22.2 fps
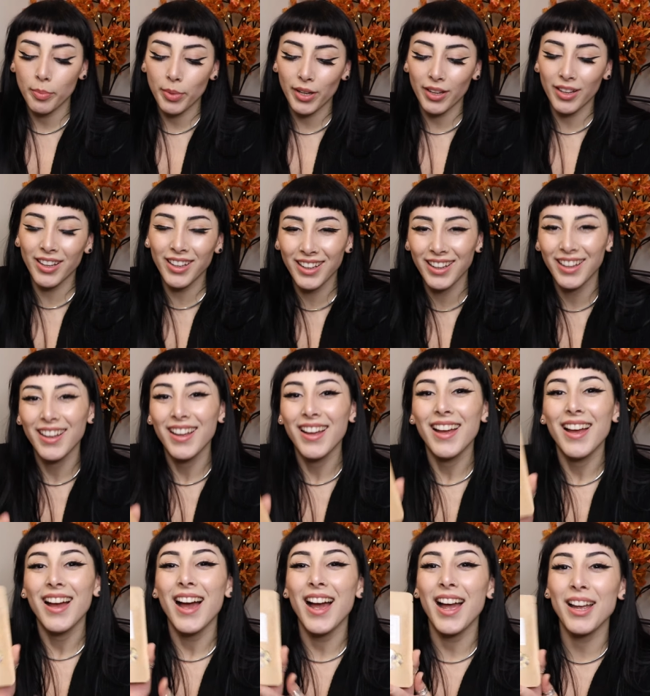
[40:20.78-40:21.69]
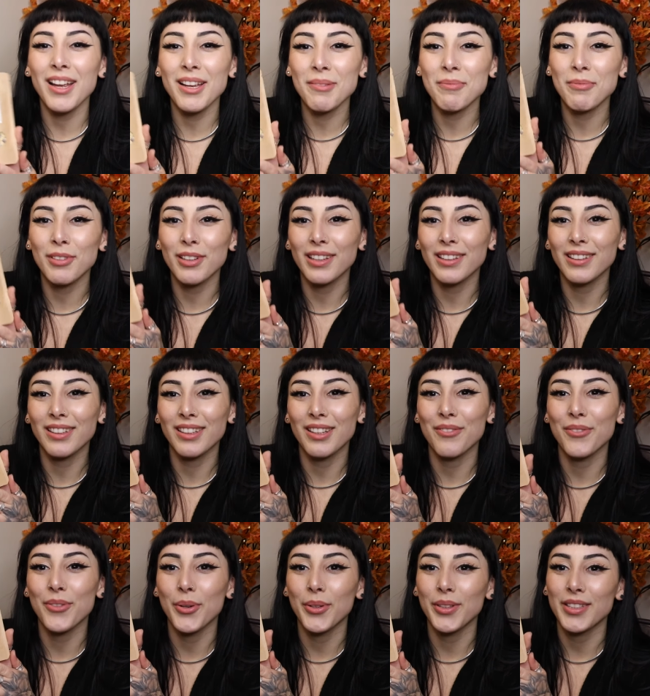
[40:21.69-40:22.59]
but I am really
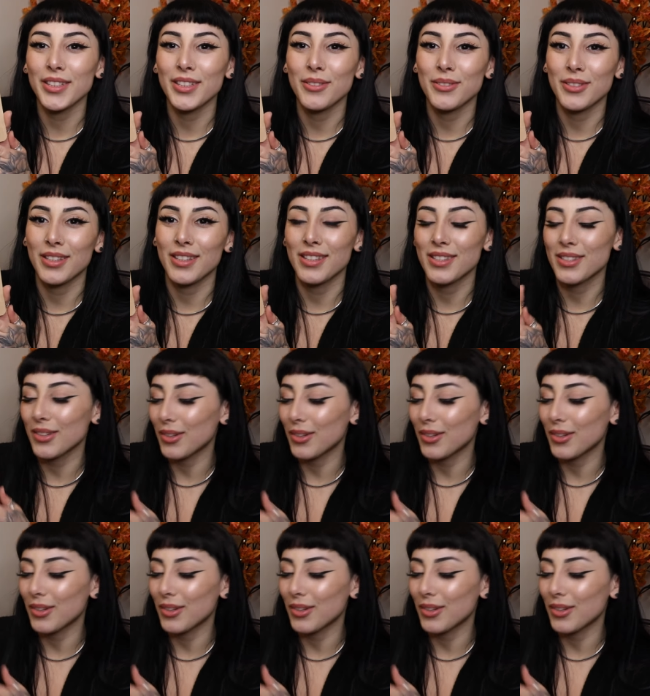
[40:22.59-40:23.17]
looking forward to using these